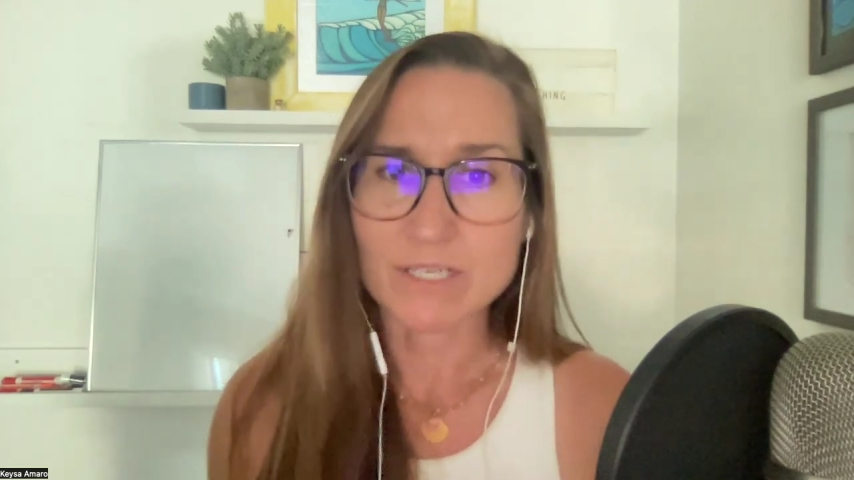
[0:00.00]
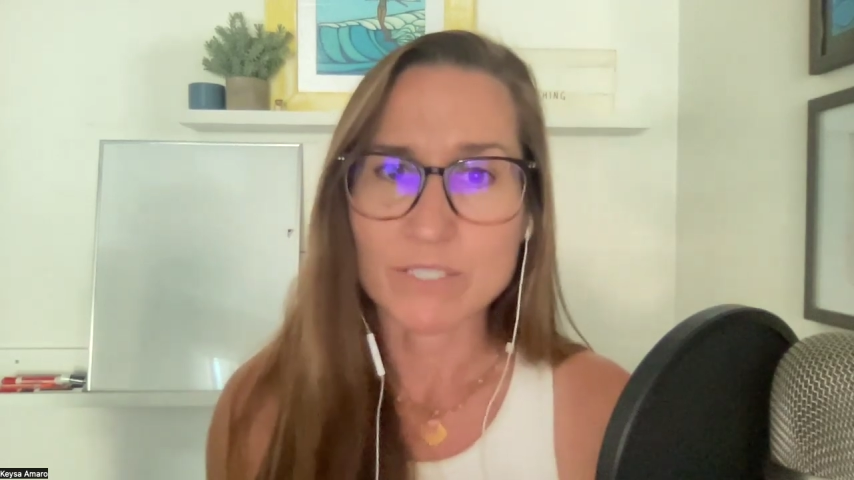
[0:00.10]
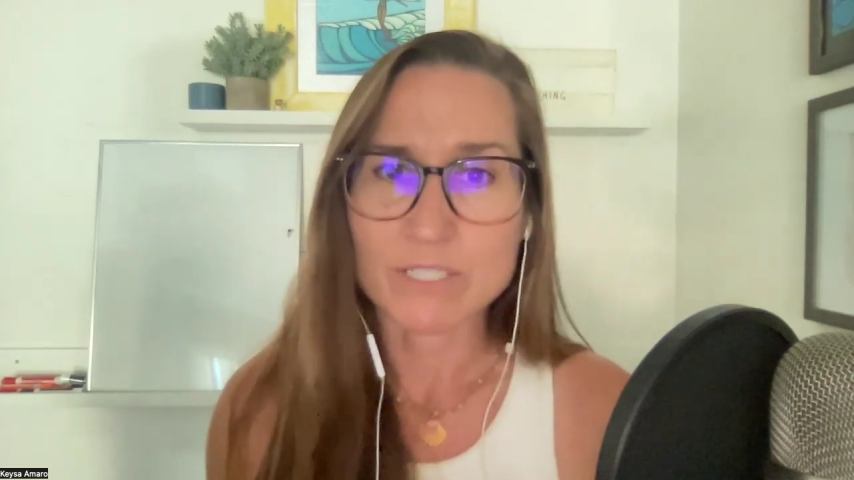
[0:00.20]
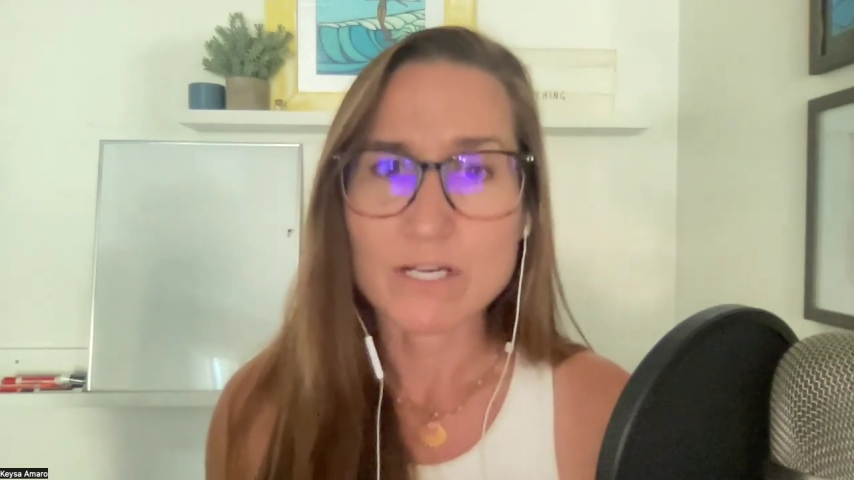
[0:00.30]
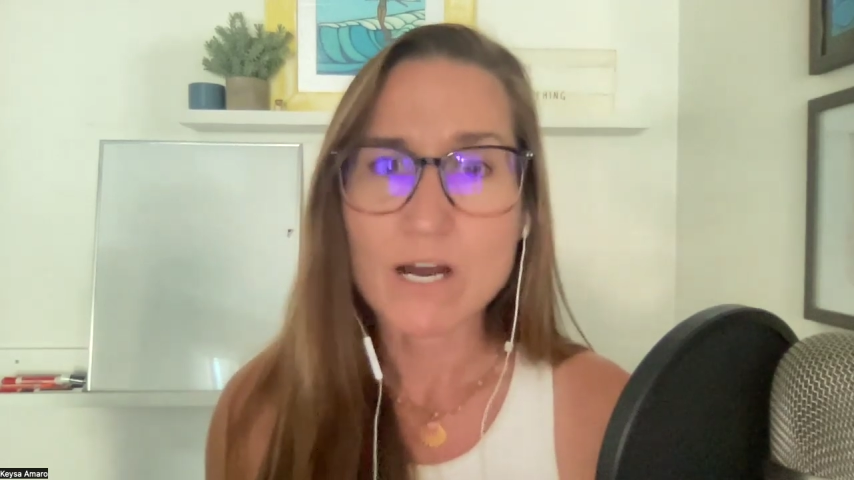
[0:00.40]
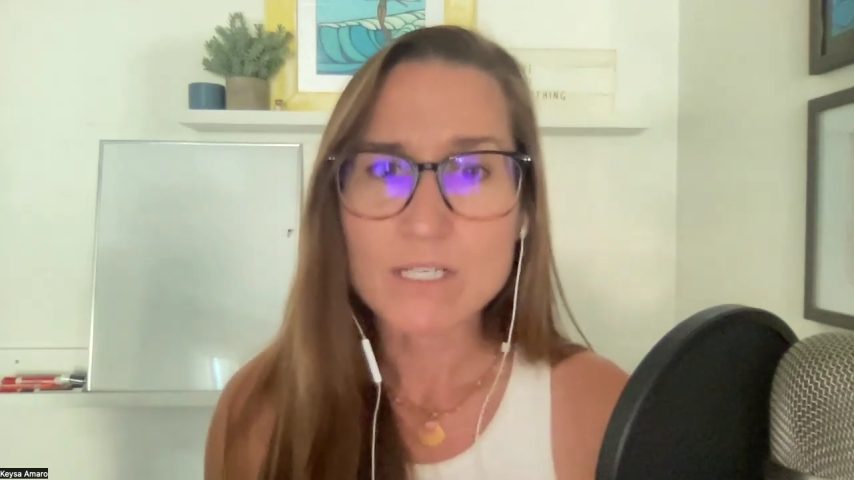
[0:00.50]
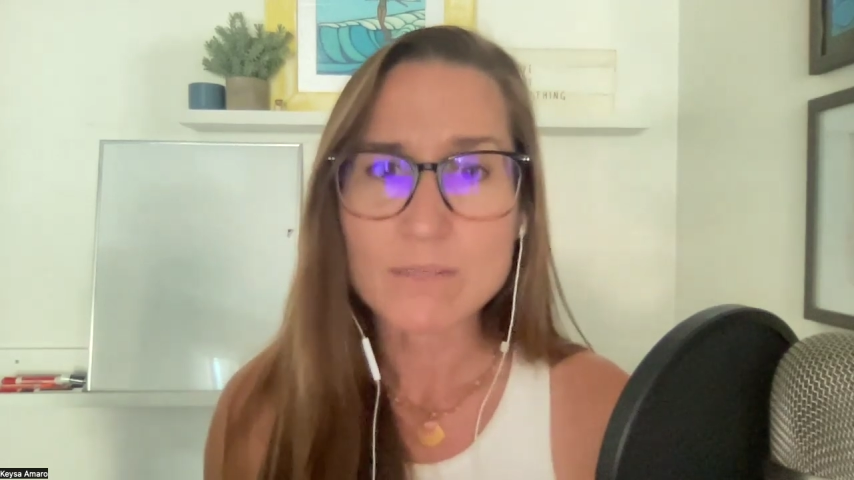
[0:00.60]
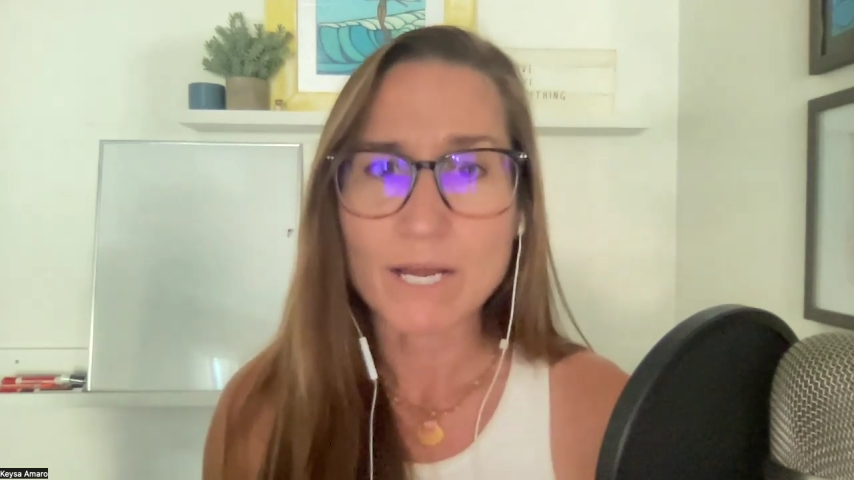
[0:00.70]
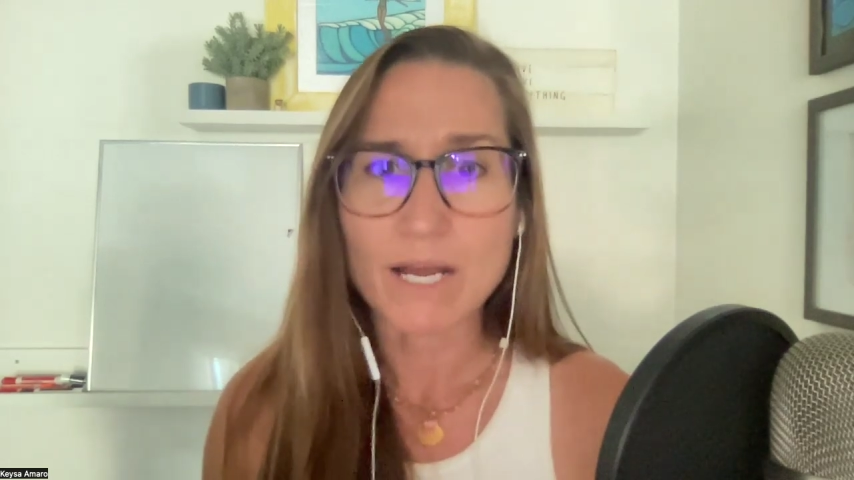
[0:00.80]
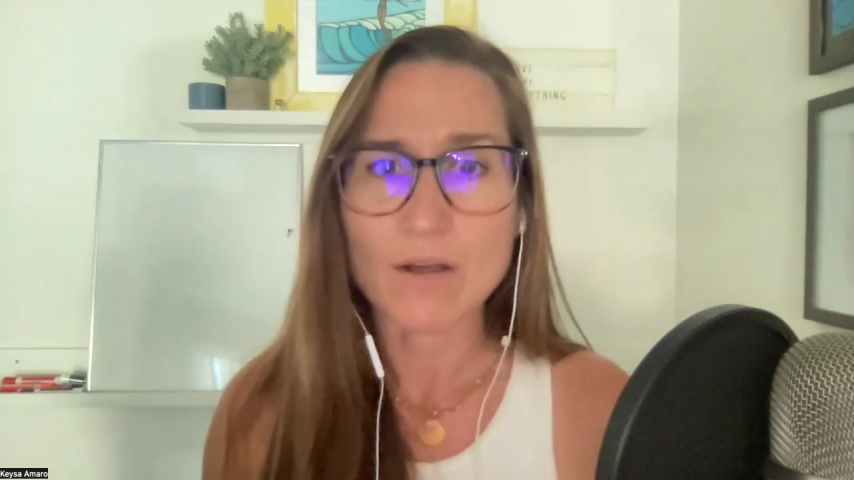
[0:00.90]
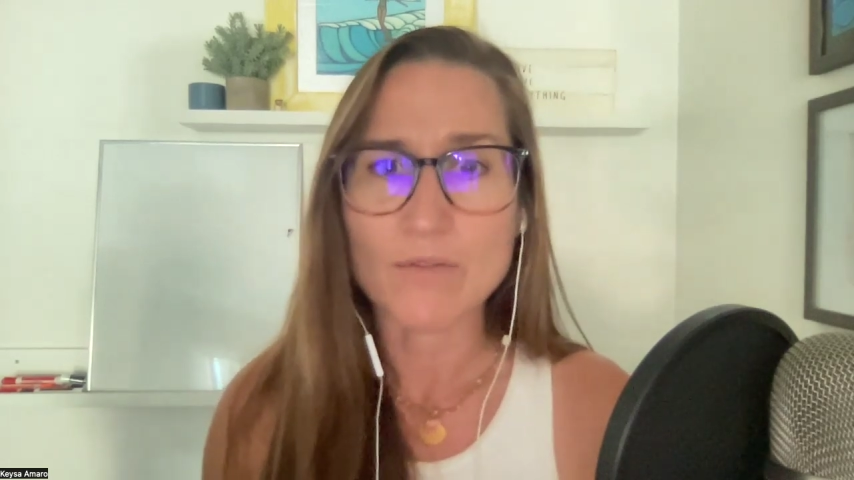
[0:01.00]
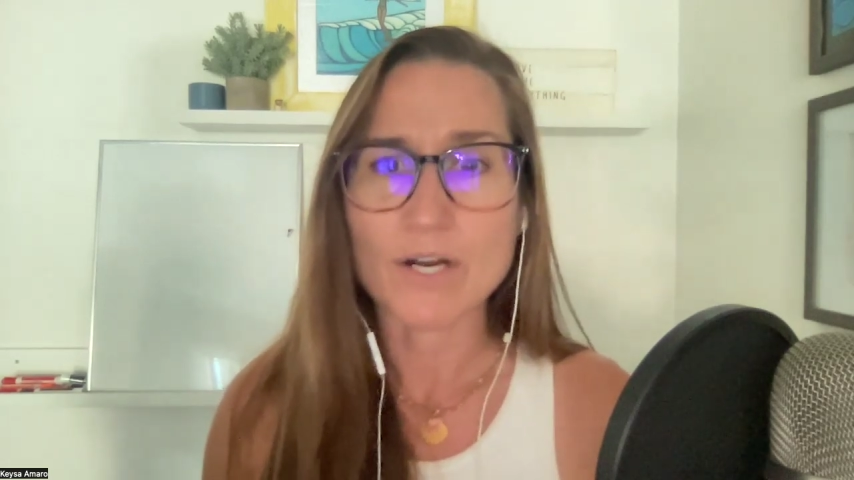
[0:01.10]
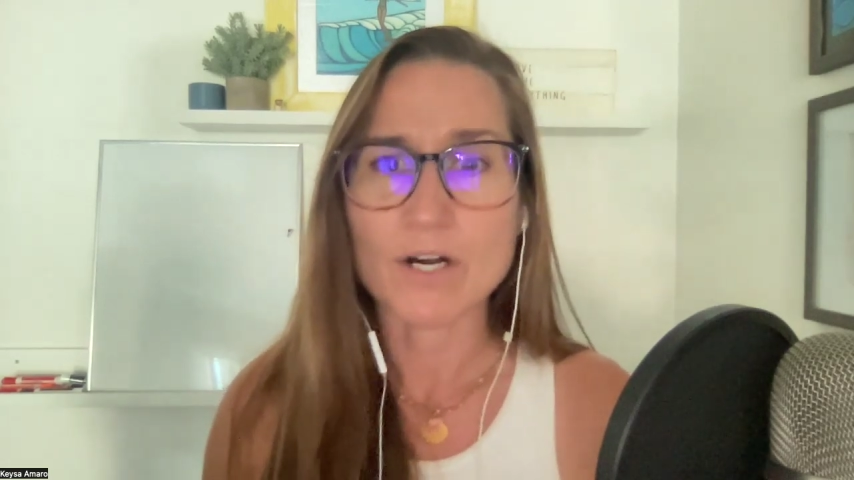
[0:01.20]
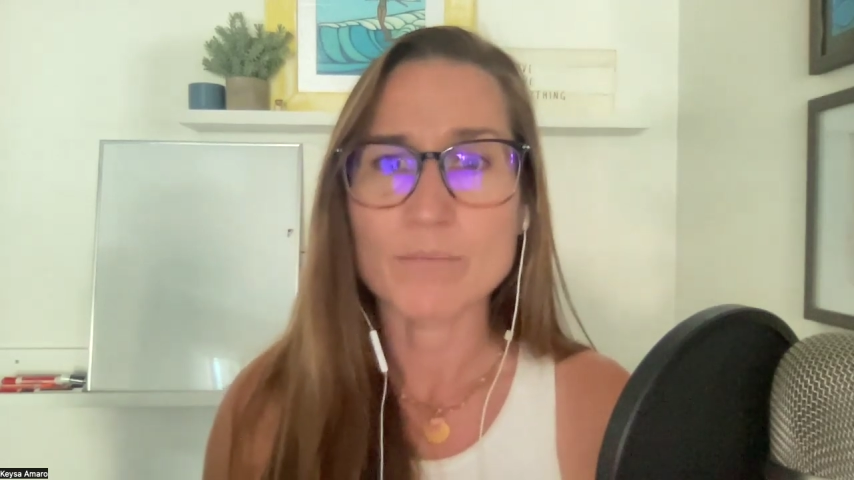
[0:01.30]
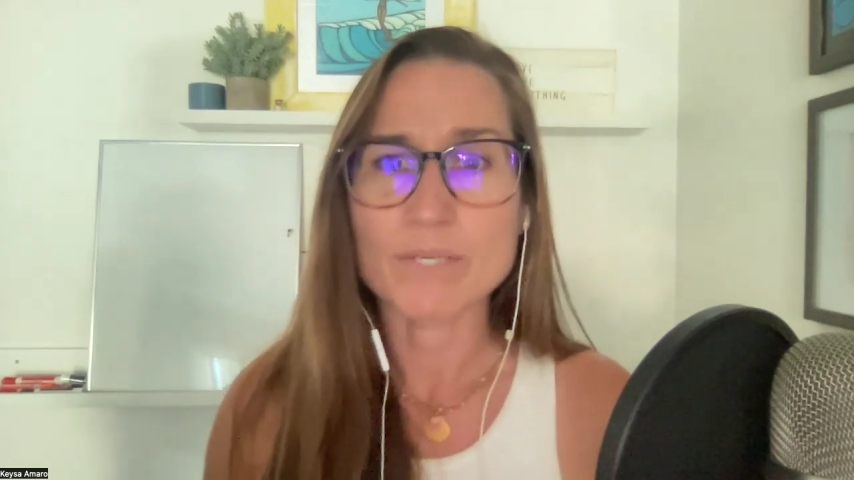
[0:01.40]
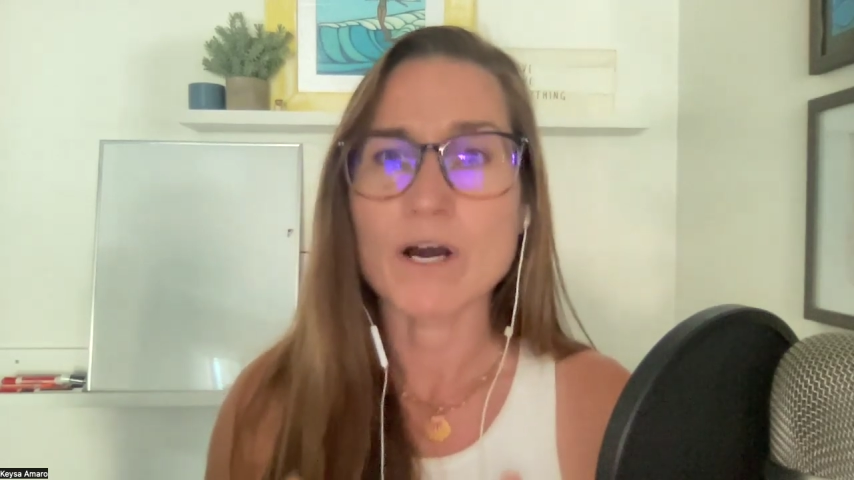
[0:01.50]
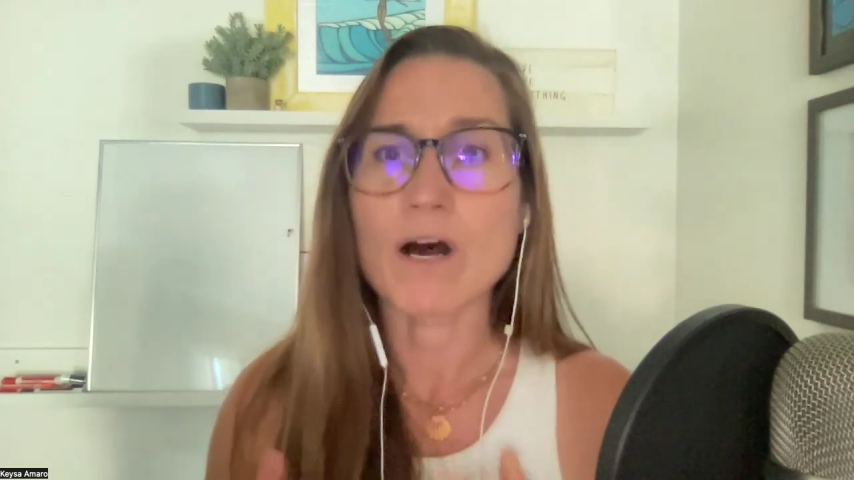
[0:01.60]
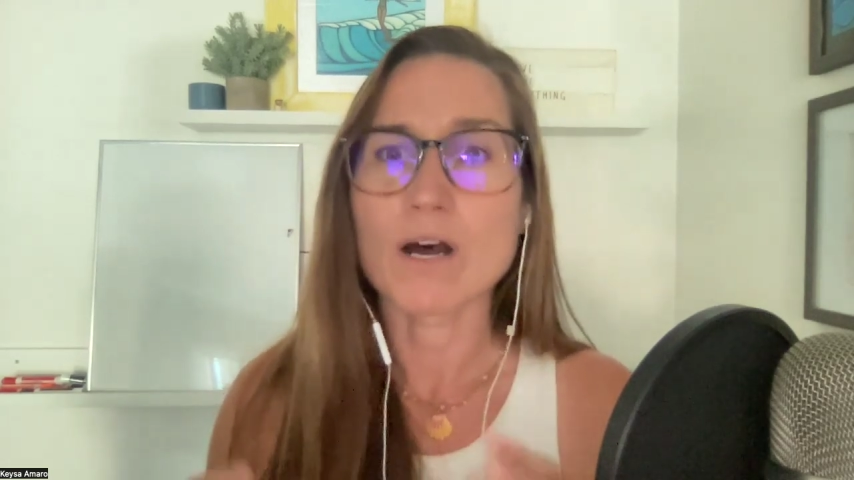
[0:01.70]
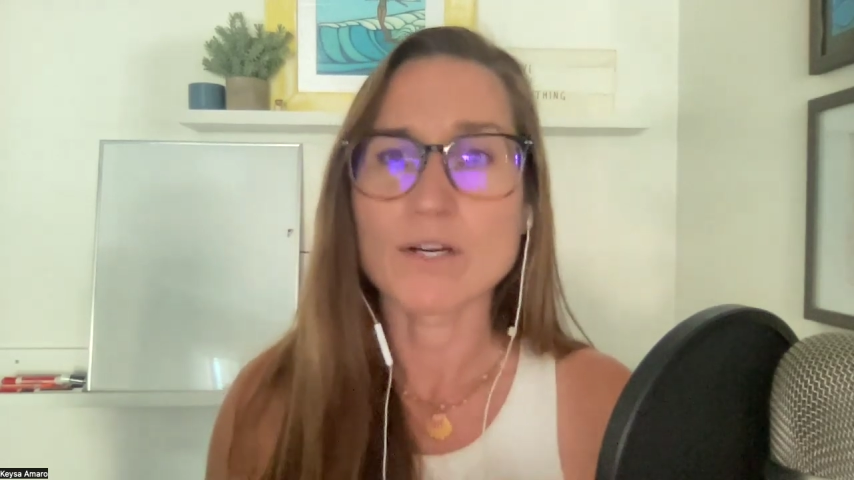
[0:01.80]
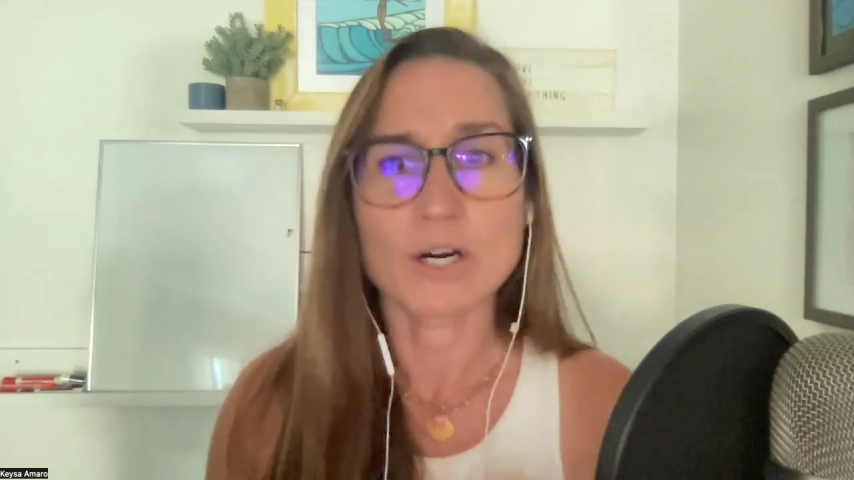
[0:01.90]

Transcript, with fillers: that we just talked about that are beyond